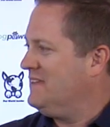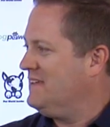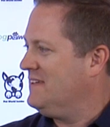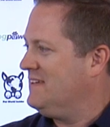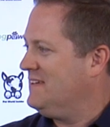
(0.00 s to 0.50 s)

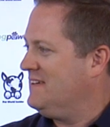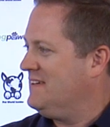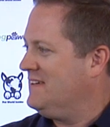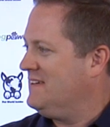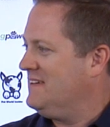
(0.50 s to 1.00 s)

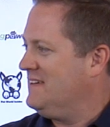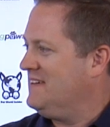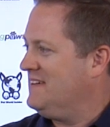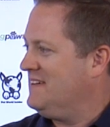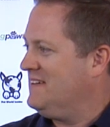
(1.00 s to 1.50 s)

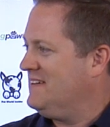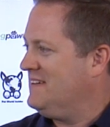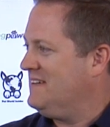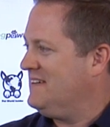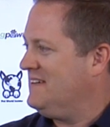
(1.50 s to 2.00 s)

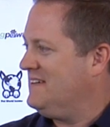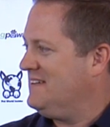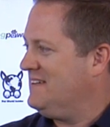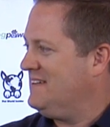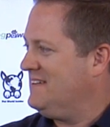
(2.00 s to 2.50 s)

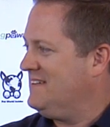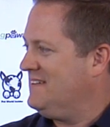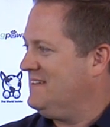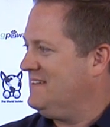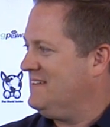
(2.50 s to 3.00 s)

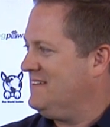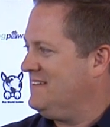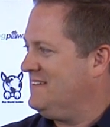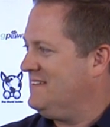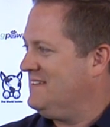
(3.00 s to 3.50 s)

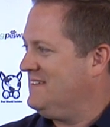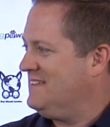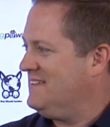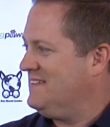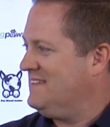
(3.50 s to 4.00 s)

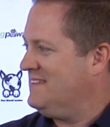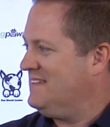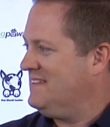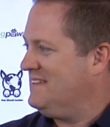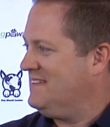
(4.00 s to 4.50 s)

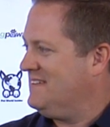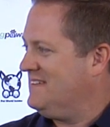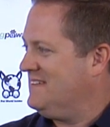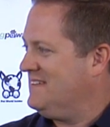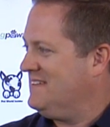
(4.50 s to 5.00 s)

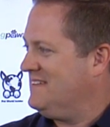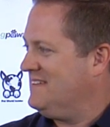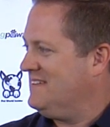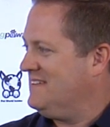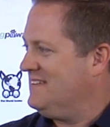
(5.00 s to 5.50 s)

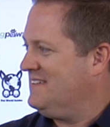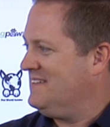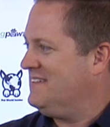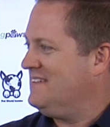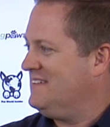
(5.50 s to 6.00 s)

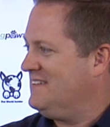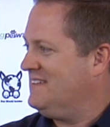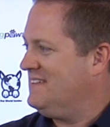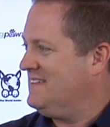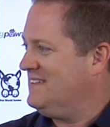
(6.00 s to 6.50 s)

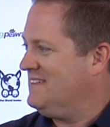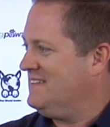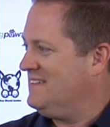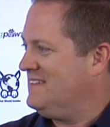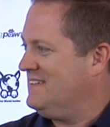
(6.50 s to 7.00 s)

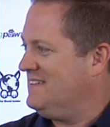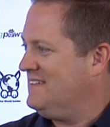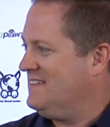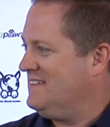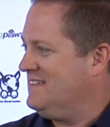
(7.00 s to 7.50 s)

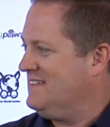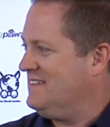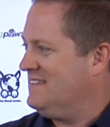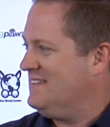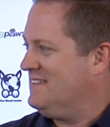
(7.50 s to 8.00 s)
The person shown says nothing.